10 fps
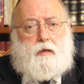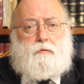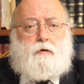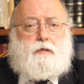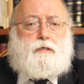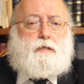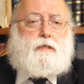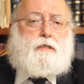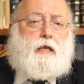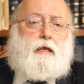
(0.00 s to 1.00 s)
I don't want to
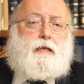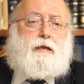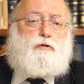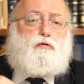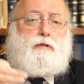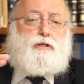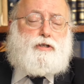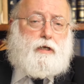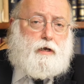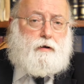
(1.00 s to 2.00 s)
say a
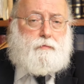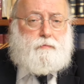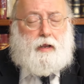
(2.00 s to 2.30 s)
eulogy here,